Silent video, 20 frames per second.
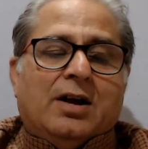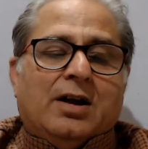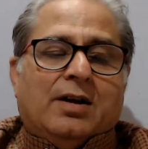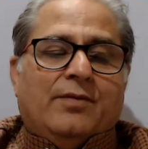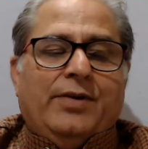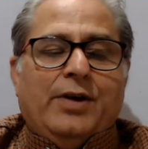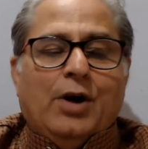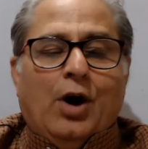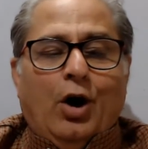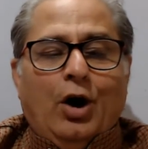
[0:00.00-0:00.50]

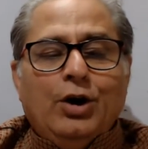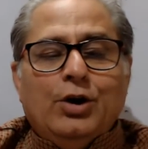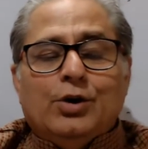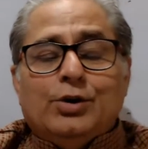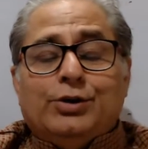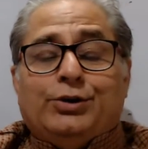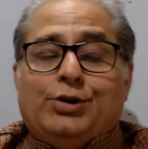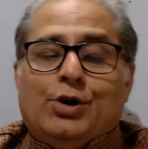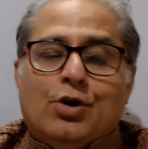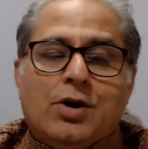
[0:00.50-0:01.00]
We all
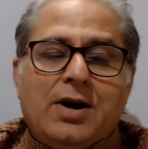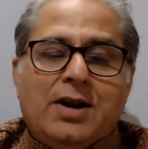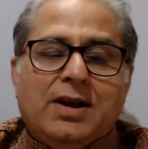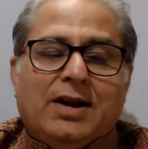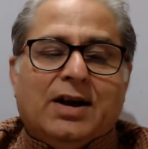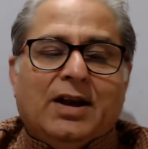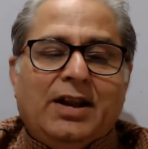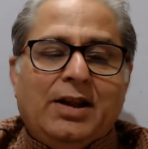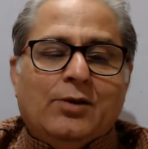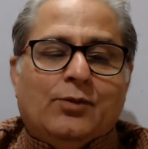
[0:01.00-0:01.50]
know
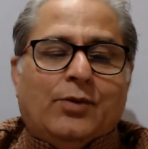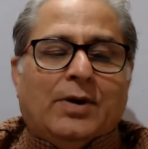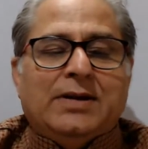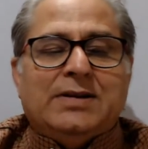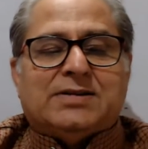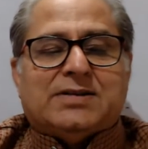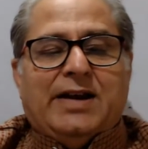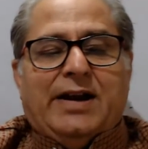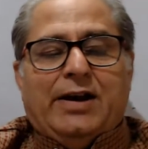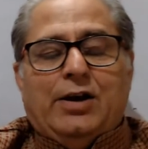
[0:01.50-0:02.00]
theoretically one
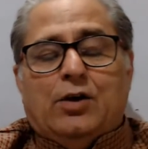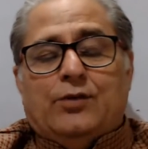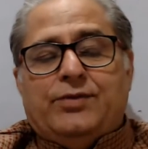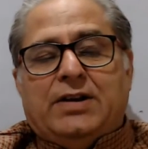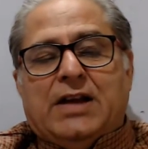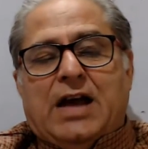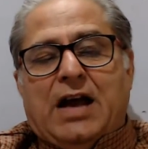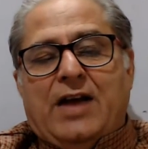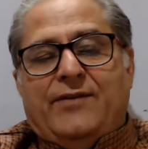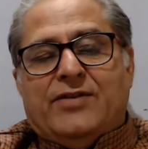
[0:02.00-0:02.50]
side of the
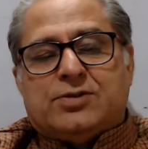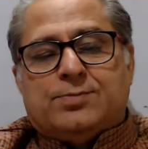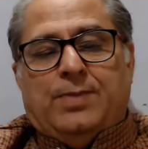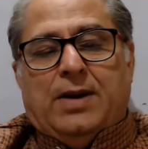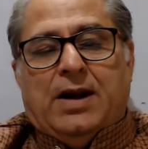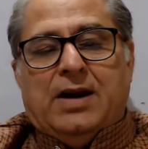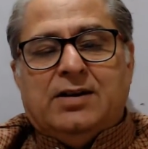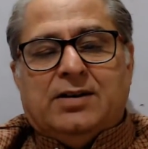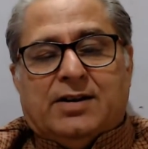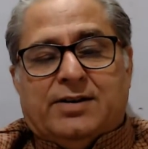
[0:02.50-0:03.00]
knife is
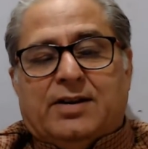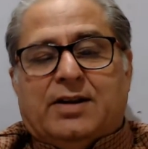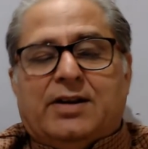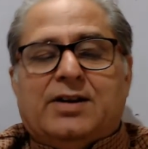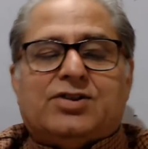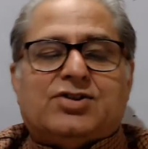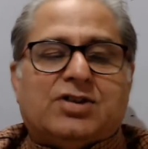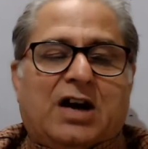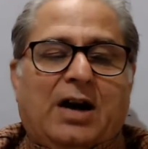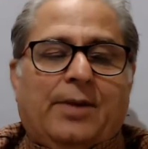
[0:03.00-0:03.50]
blunt, another
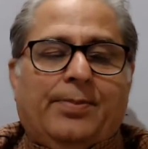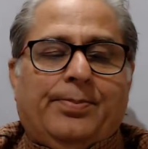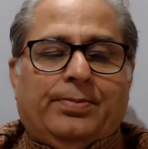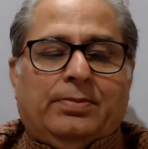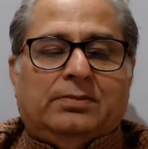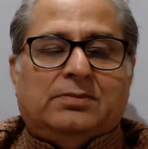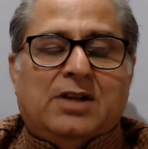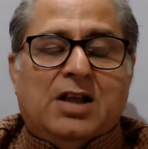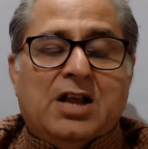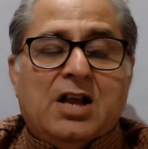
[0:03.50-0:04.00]
is sharp.
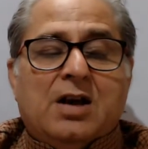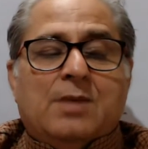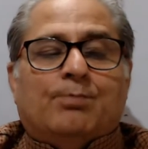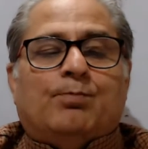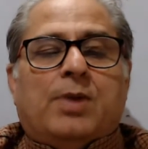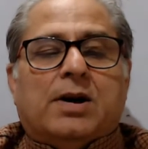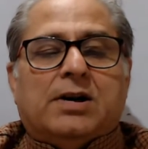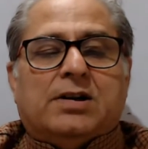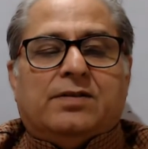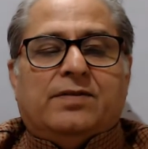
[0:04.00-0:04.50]

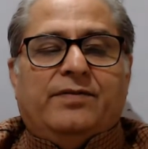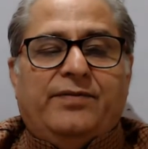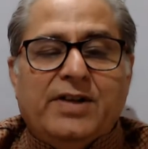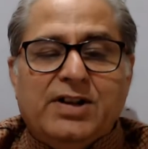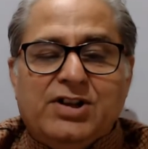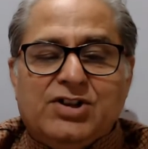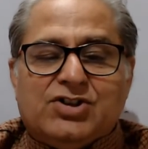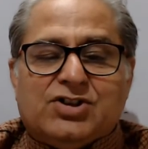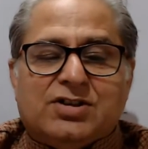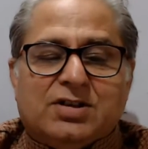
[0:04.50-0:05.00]
But
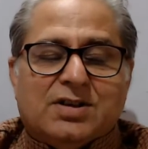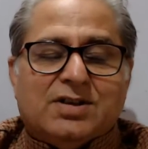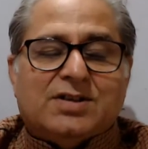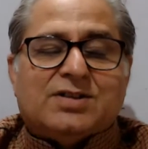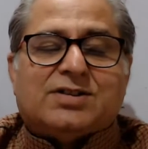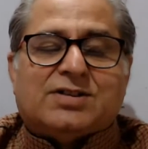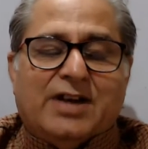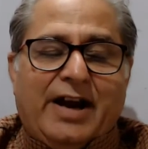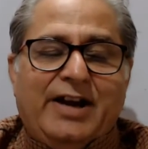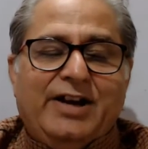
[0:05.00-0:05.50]
which
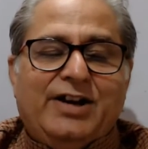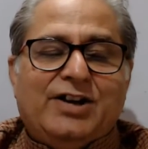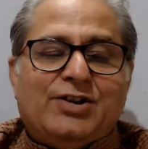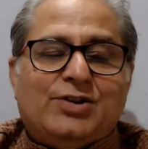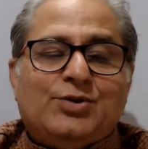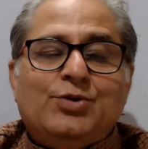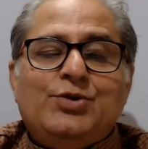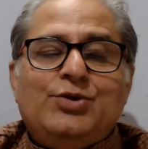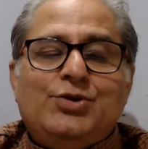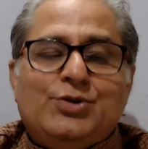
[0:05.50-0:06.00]
side
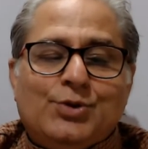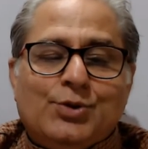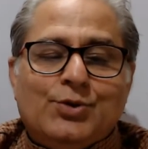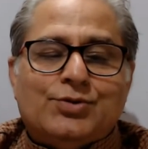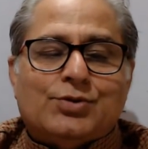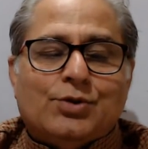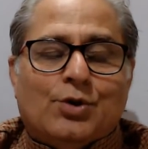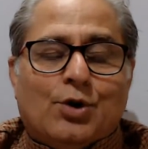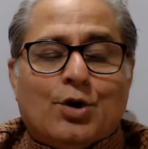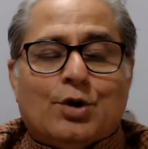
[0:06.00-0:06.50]
to
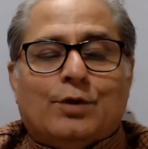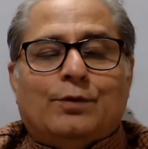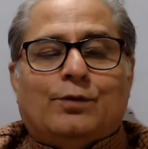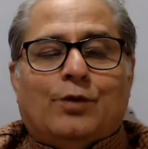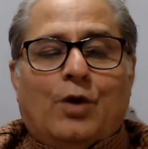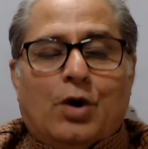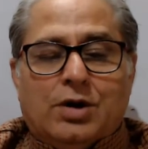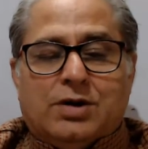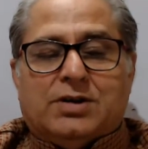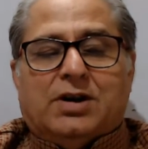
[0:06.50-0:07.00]
use on
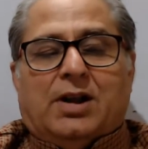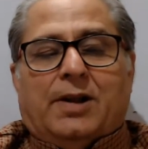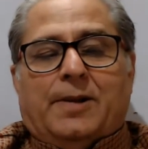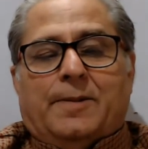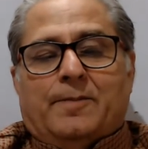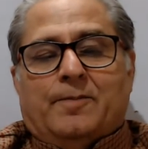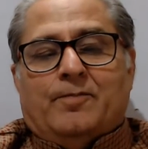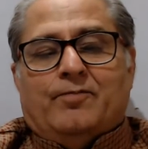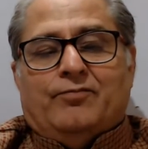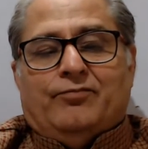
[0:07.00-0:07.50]
what,
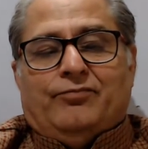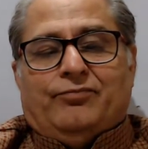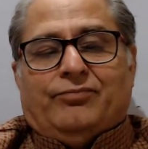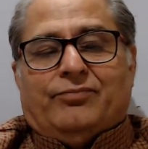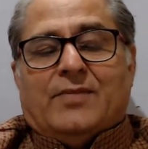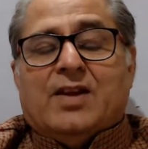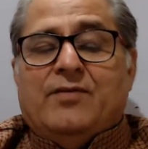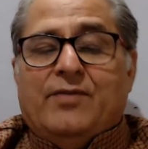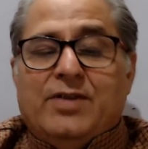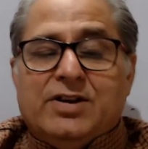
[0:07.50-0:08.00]

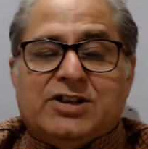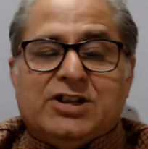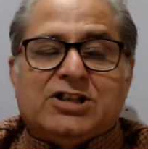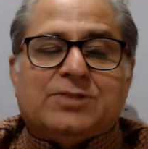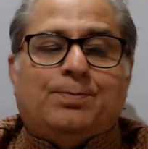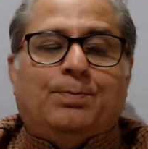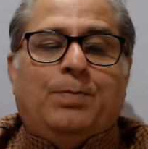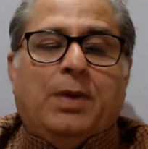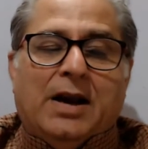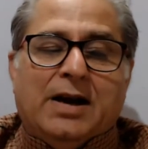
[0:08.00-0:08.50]
which is
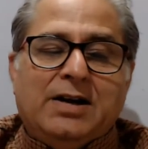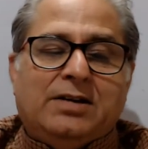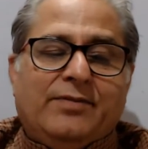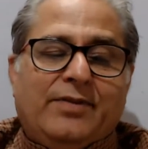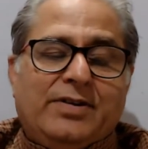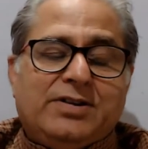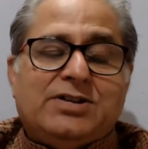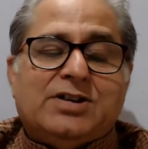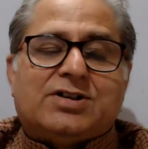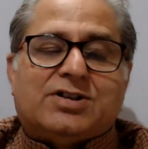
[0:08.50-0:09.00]
blunt,
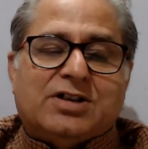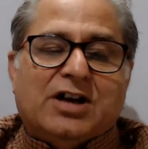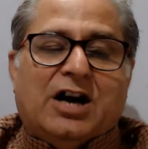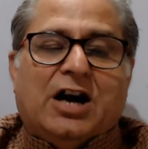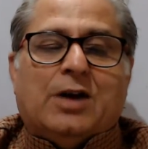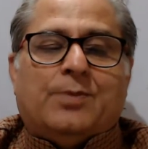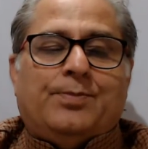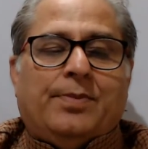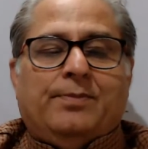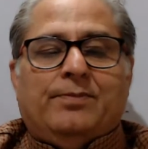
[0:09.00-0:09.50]
which is
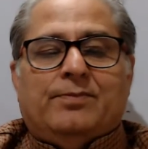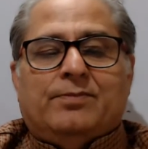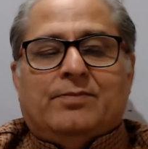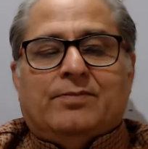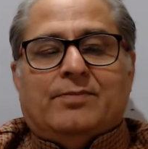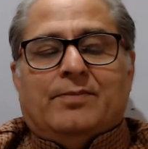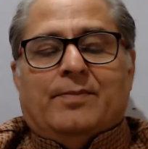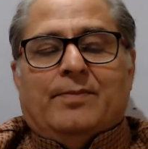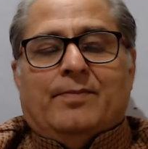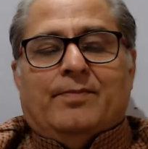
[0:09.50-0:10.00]
sharp,
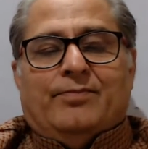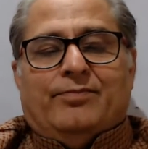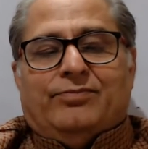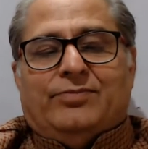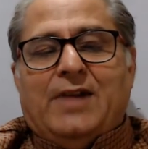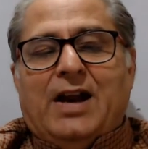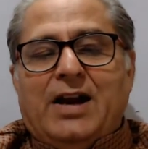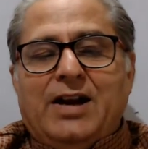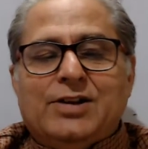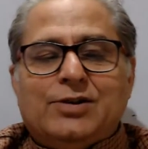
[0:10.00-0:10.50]

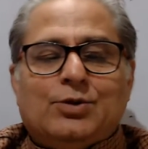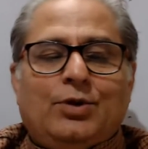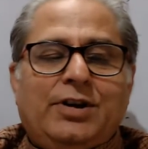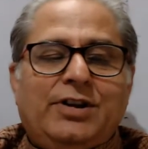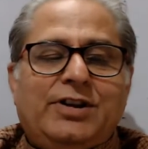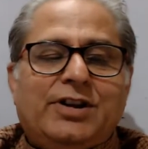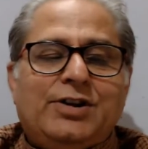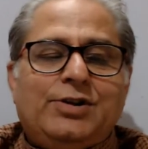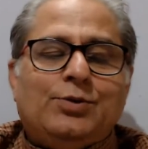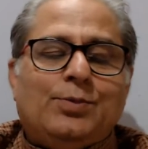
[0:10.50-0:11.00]
that is only
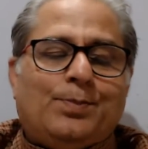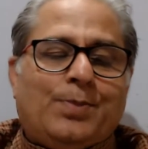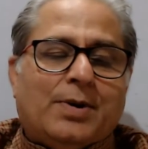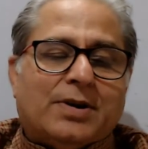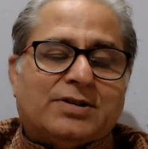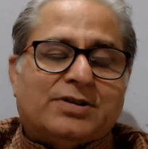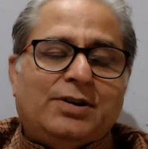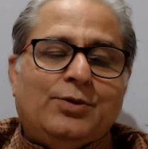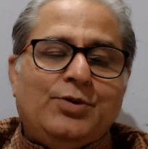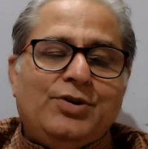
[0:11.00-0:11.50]
the
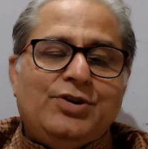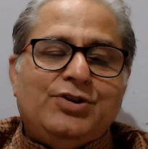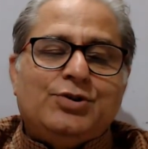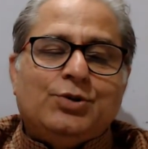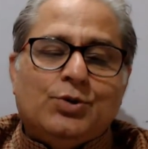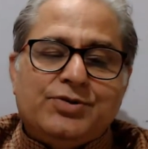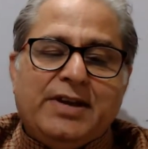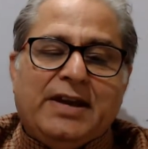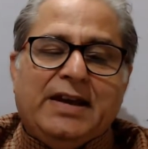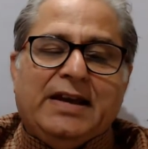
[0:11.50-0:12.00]
person who is
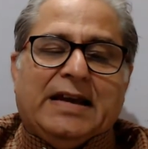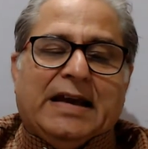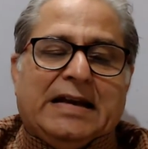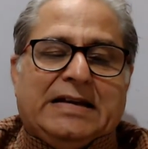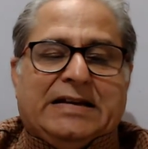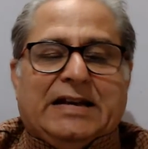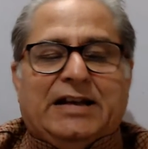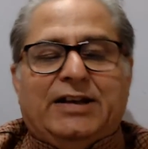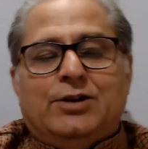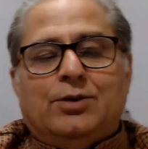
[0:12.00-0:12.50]
using can
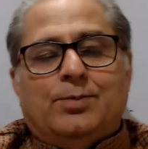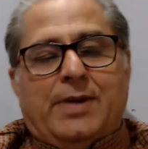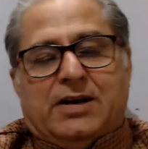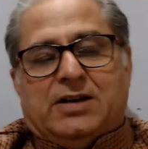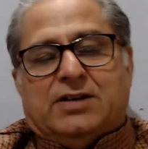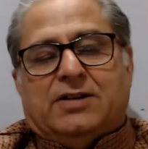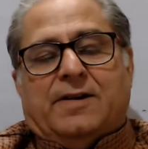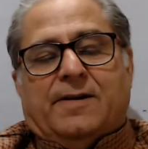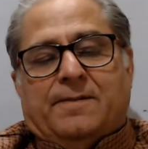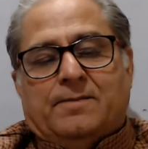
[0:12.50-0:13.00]
tell you better.